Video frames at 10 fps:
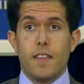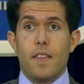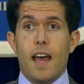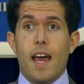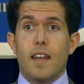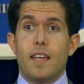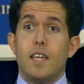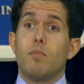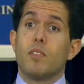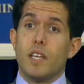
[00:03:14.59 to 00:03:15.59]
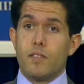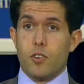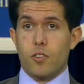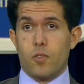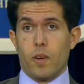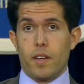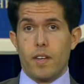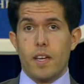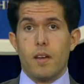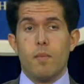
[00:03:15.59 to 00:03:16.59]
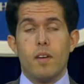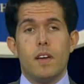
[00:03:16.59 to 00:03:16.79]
that he believes could swing to him